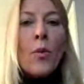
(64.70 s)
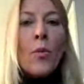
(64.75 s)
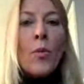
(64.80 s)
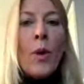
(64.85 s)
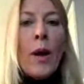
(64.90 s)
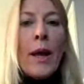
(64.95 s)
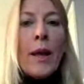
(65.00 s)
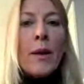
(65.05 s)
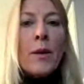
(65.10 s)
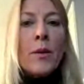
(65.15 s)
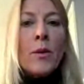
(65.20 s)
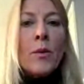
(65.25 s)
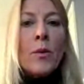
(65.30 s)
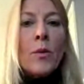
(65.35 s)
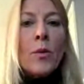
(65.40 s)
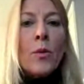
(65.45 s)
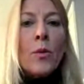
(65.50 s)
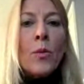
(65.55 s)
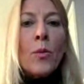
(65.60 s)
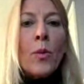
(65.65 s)

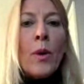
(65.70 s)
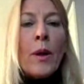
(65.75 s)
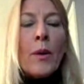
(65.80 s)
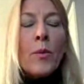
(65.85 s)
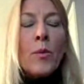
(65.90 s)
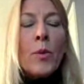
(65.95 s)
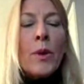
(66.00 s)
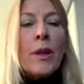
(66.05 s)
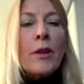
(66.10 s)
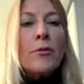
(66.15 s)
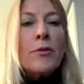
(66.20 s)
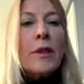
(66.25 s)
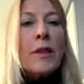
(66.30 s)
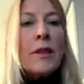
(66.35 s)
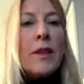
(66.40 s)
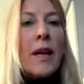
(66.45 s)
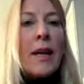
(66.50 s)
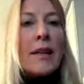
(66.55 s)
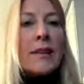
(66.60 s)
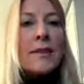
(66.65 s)
when we
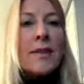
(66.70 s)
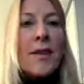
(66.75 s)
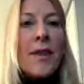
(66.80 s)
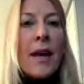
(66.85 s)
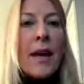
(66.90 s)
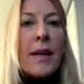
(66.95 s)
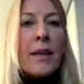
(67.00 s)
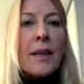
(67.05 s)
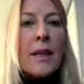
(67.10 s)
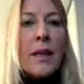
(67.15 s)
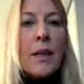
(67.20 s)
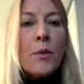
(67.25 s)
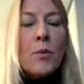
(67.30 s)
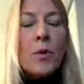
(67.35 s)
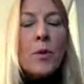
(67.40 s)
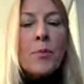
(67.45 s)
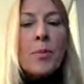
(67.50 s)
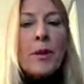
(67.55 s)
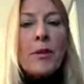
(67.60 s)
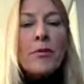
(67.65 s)
realized that he
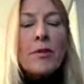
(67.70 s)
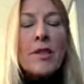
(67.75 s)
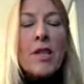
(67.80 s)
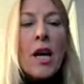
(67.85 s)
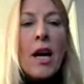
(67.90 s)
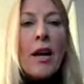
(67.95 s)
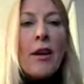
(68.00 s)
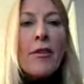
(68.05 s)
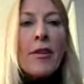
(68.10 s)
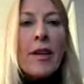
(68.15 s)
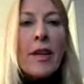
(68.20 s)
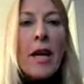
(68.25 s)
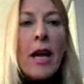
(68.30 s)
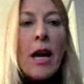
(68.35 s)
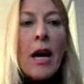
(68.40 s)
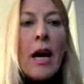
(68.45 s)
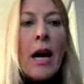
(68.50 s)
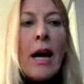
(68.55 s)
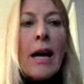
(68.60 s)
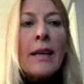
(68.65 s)
would be
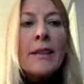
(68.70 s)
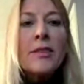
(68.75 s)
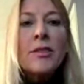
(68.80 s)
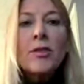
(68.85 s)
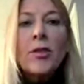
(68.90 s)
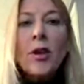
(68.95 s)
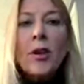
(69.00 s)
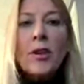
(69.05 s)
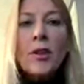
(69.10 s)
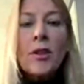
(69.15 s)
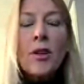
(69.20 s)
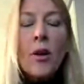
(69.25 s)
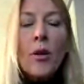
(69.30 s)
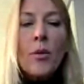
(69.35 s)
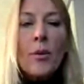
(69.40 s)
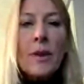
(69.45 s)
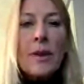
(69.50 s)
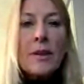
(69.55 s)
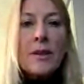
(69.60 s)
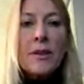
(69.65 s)
retiring, I started
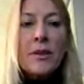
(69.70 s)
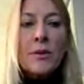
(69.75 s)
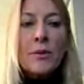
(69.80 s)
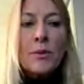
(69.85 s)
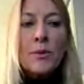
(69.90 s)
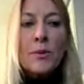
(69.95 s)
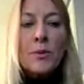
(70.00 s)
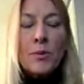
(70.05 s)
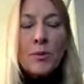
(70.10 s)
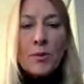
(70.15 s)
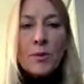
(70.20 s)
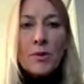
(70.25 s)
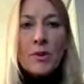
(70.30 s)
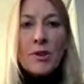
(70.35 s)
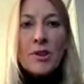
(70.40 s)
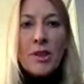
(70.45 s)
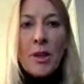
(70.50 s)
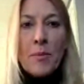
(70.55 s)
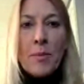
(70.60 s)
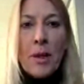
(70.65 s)
going to
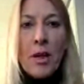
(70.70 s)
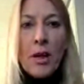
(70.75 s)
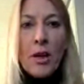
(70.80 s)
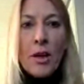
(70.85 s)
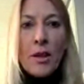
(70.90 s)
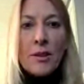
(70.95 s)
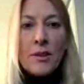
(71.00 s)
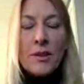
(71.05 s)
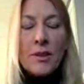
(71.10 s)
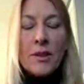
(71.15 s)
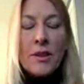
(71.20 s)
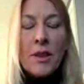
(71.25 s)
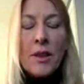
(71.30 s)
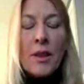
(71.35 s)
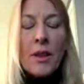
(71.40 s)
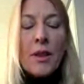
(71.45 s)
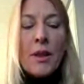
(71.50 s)
seminars